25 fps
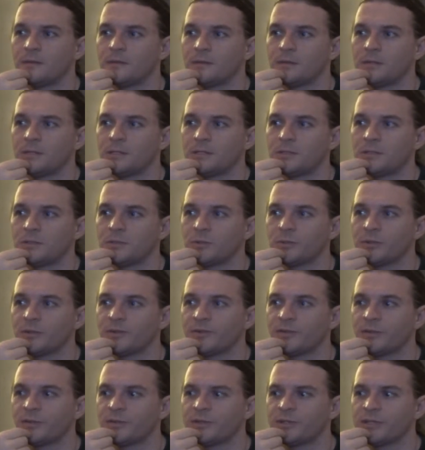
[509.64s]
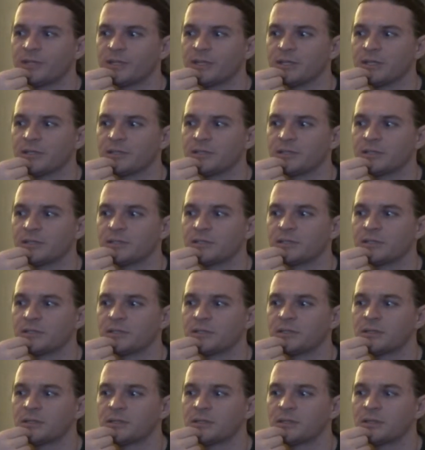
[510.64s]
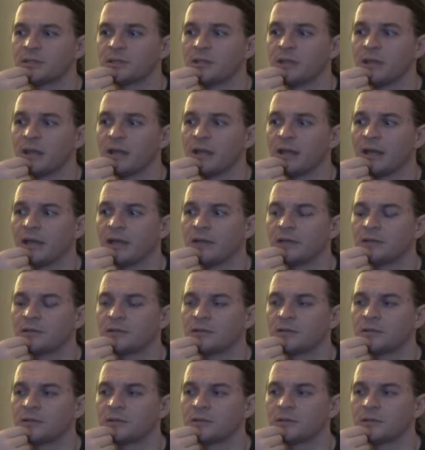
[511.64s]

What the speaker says: This is one of those things that